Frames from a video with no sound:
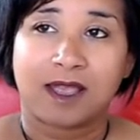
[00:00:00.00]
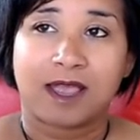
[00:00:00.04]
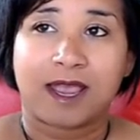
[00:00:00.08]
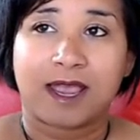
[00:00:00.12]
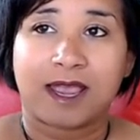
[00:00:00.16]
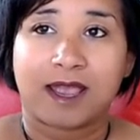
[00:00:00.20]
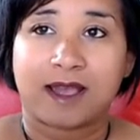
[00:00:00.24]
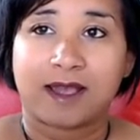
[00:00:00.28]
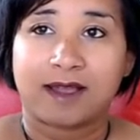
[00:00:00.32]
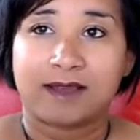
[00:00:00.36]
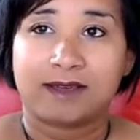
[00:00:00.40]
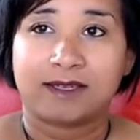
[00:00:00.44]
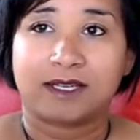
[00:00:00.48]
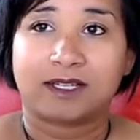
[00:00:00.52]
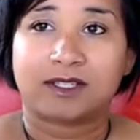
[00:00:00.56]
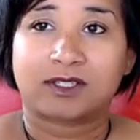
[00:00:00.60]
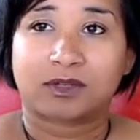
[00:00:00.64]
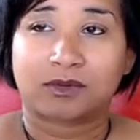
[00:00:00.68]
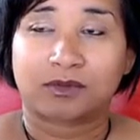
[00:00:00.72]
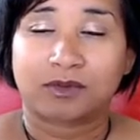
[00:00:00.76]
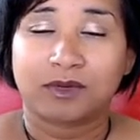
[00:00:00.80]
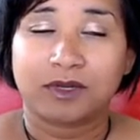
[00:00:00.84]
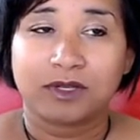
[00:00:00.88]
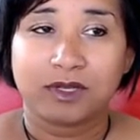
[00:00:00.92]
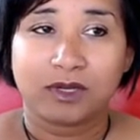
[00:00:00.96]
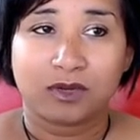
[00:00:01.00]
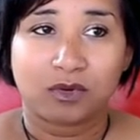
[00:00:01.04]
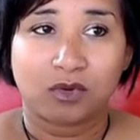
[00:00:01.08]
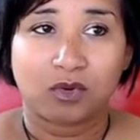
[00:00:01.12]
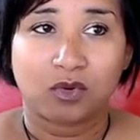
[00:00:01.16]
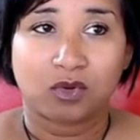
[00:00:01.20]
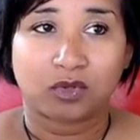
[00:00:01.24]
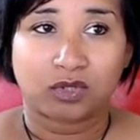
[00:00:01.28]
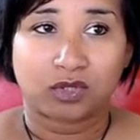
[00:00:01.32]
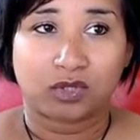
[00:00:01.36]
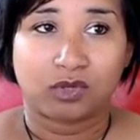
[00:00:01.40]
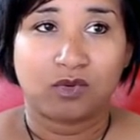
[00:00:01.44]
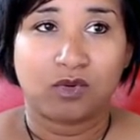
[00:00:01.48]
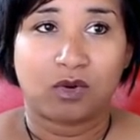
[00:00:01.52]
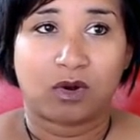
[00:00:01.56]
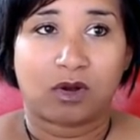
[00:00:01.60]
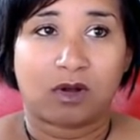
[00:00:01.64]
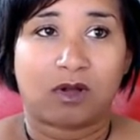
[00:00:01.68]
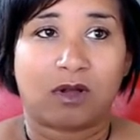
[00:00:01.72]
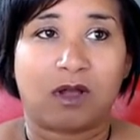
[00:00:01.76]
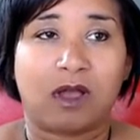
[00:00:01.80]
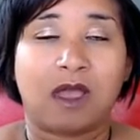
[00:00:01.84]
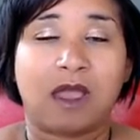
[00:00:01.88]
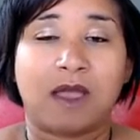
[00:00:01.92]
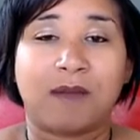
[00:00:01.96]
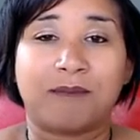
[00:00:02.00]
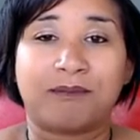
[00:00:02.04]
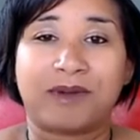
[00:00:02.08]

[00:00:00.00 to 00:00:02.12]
And it's a really cool tool.